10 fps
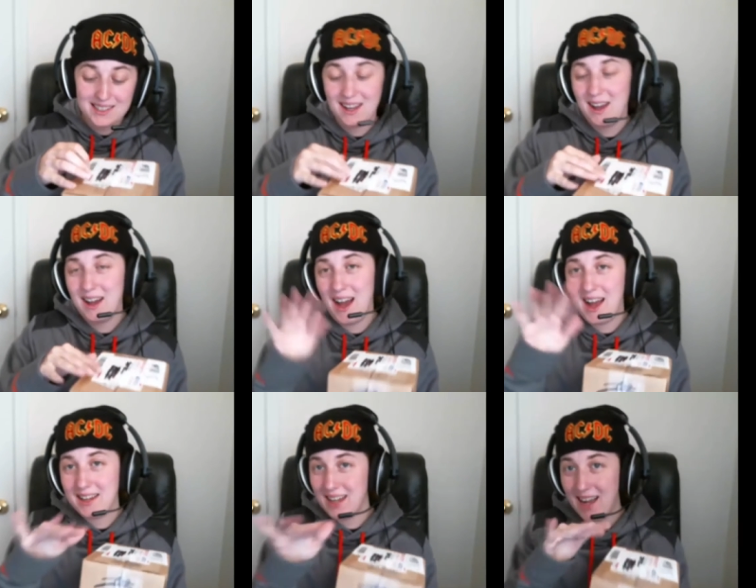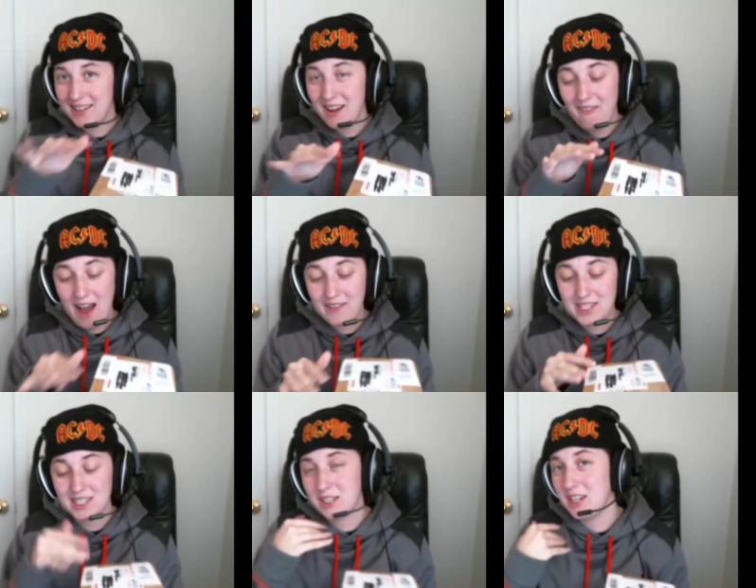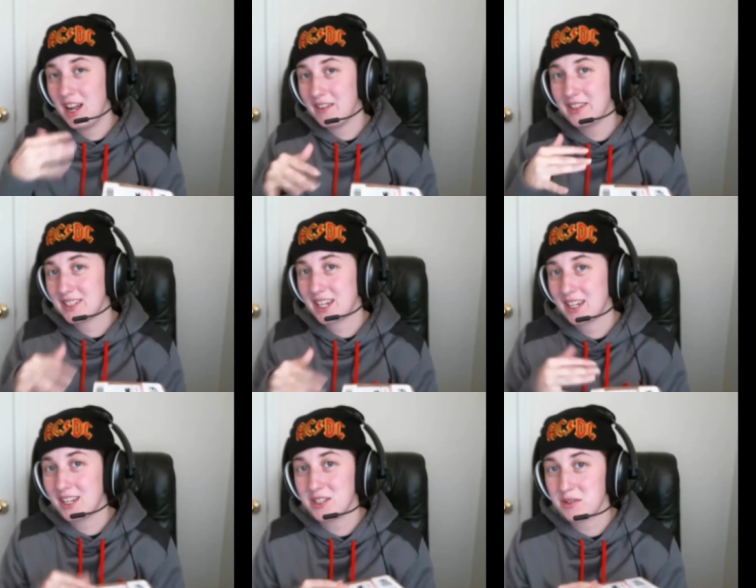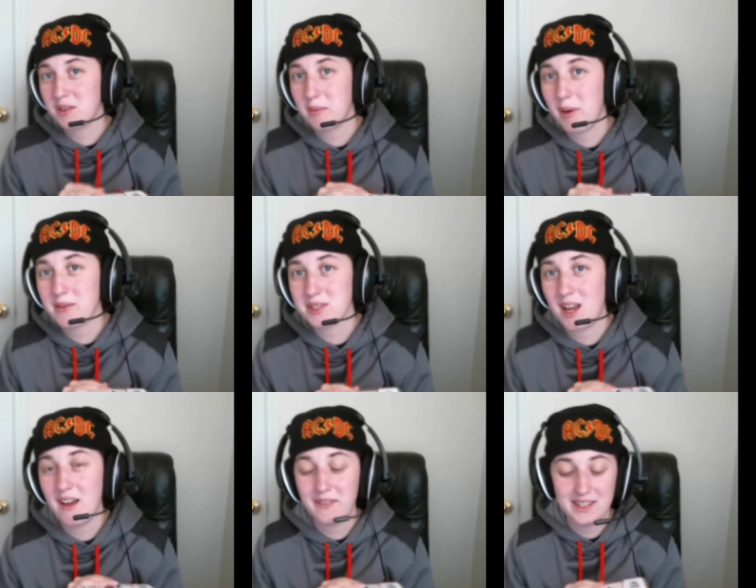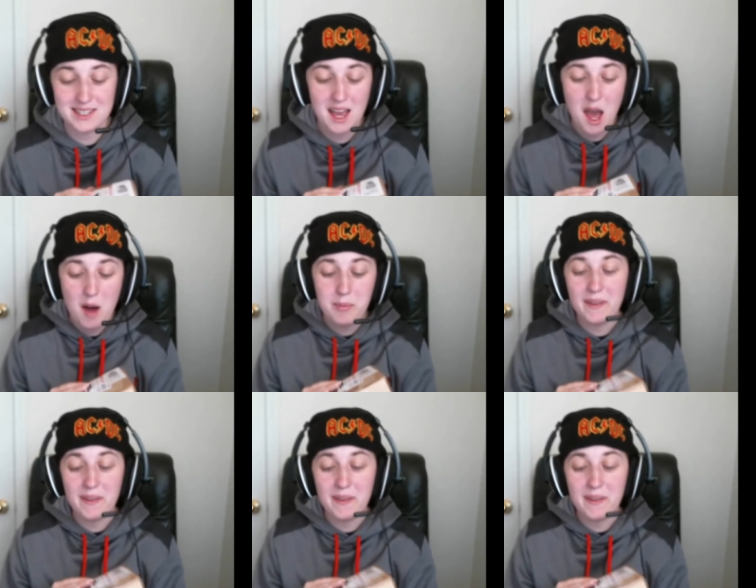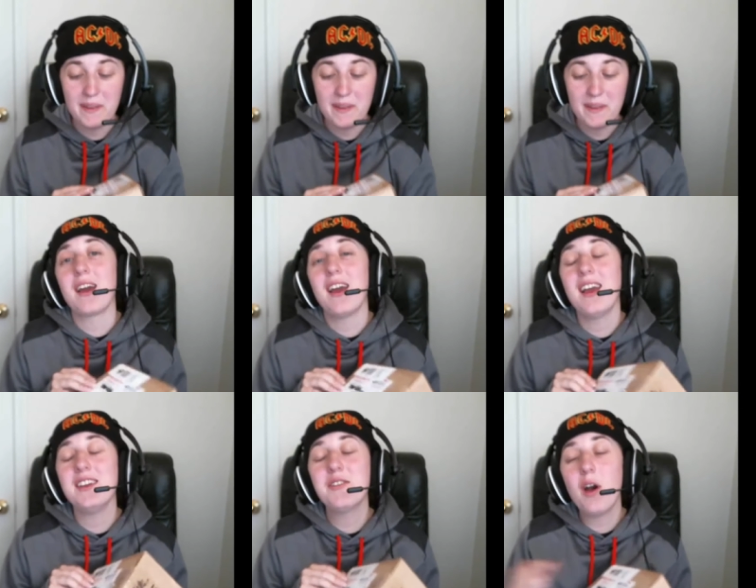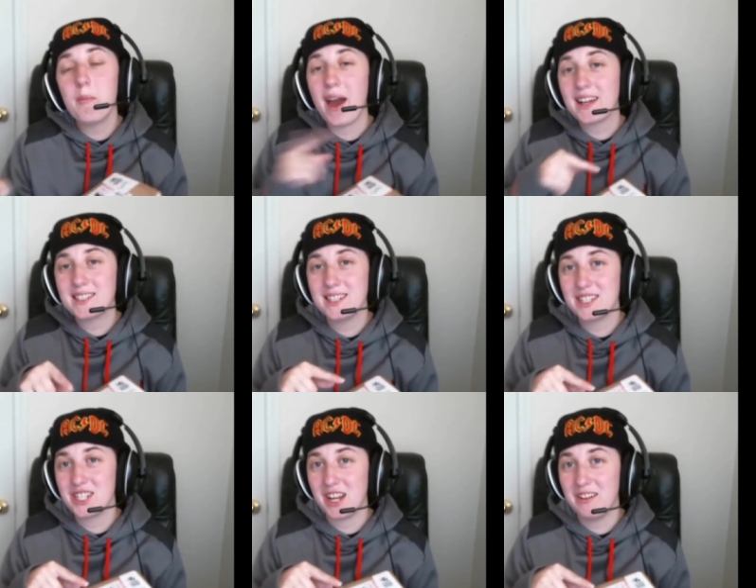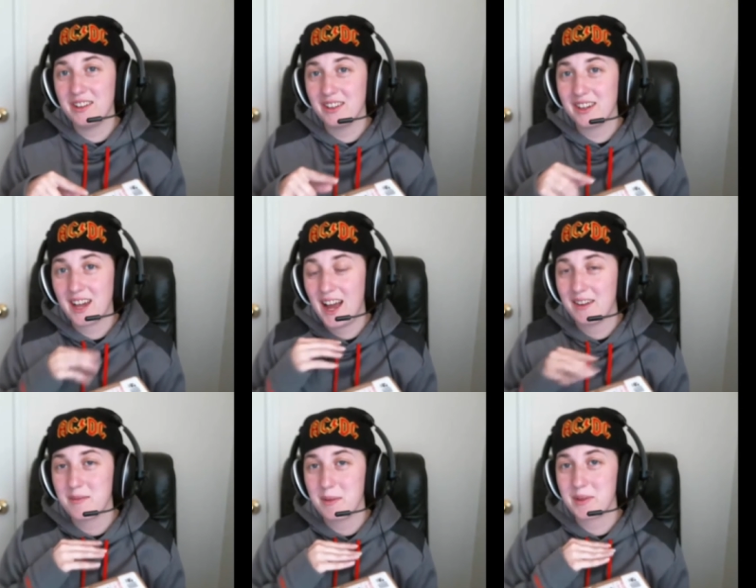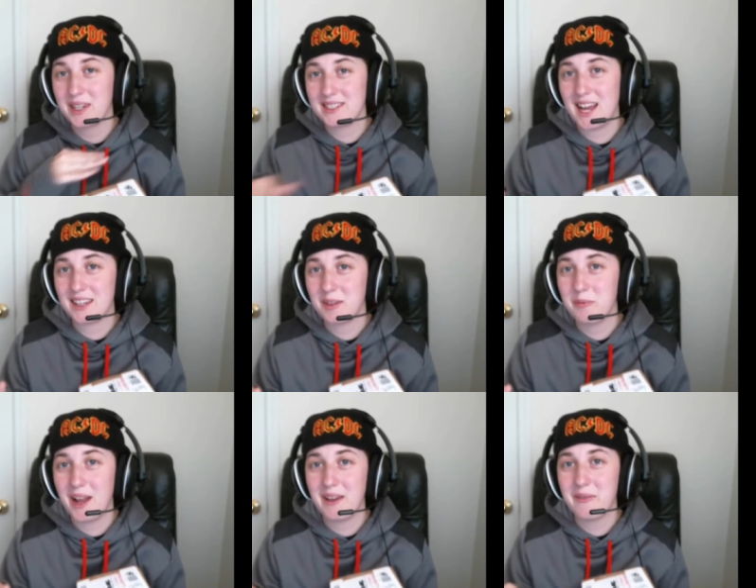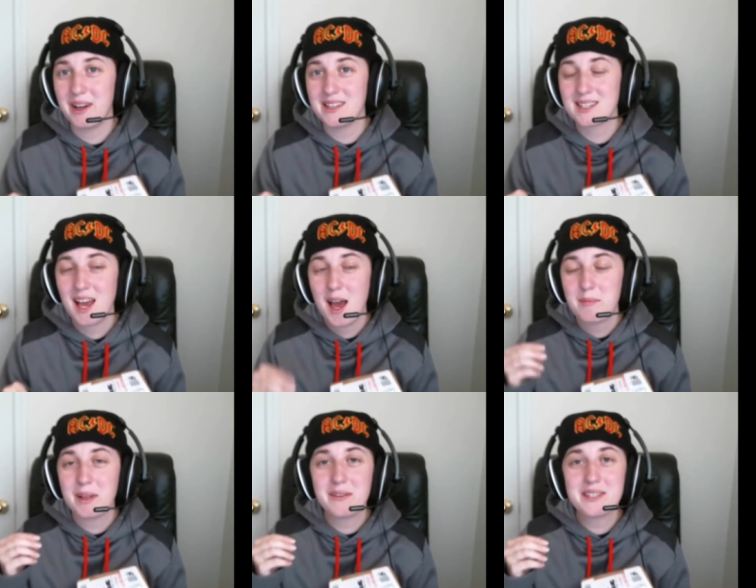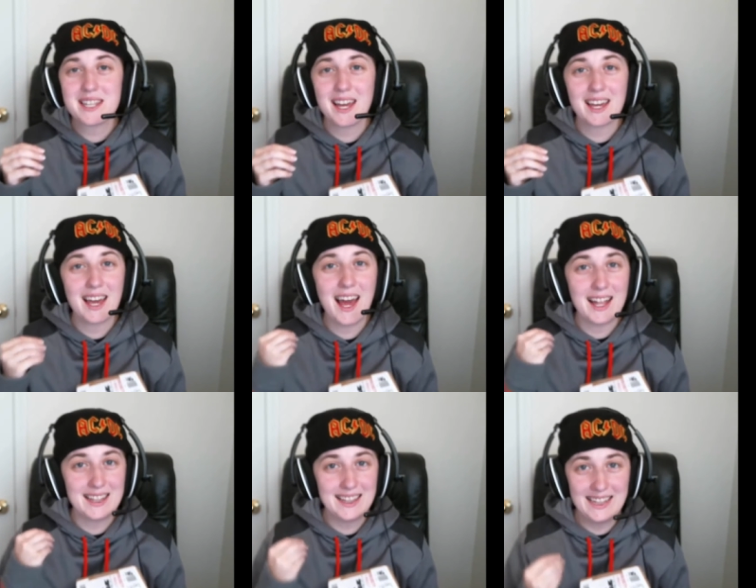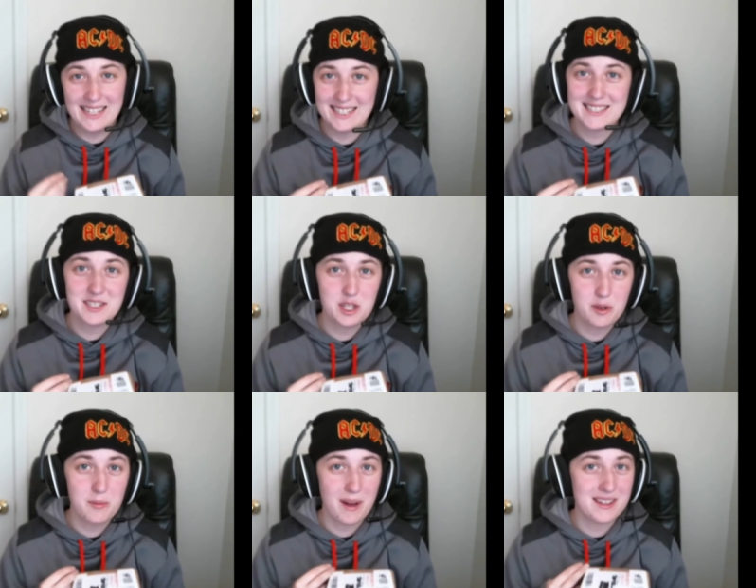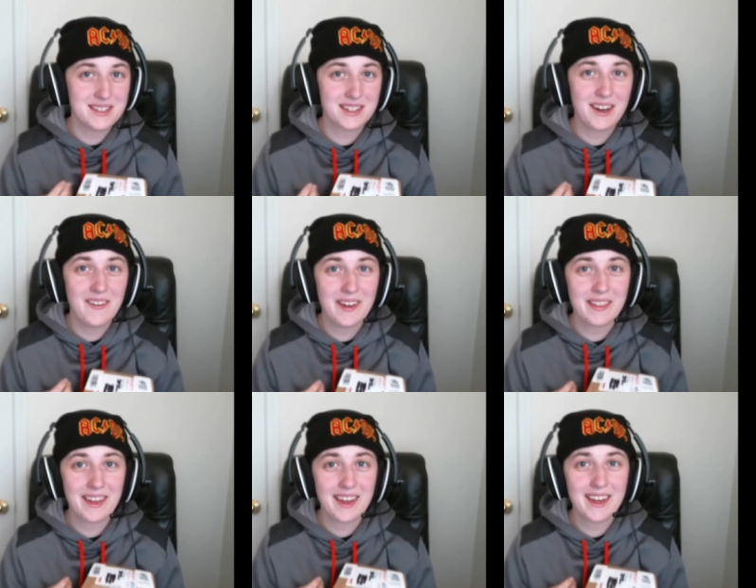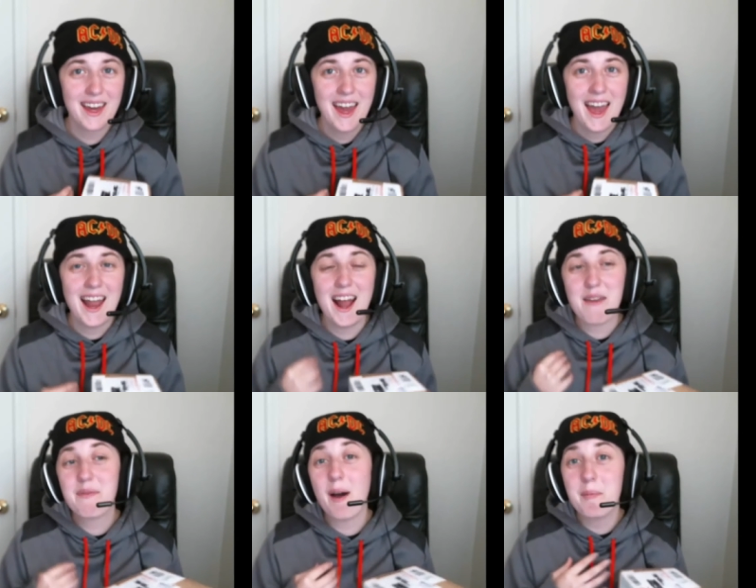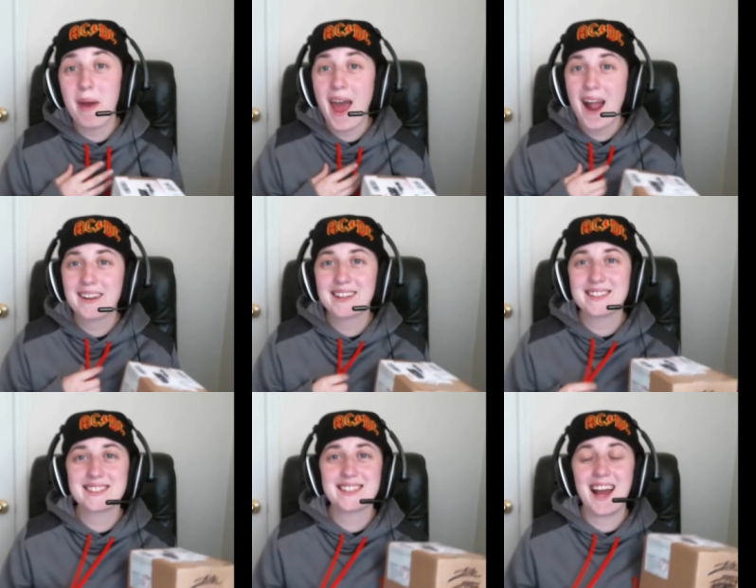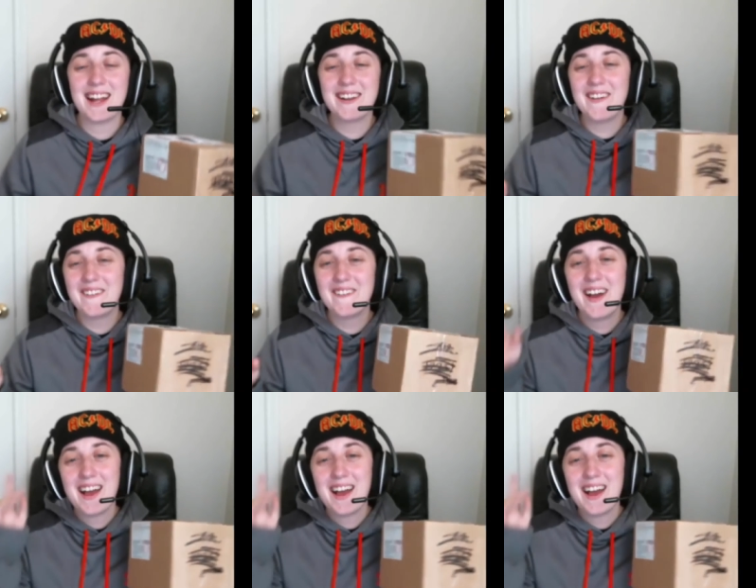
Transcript: Uh, I I know obviously none of us can control the post office, but this is like you go back to his channel and look. I don't remember exactly when it was, but it was like at least two months ago, I think. And I felt bad because I know.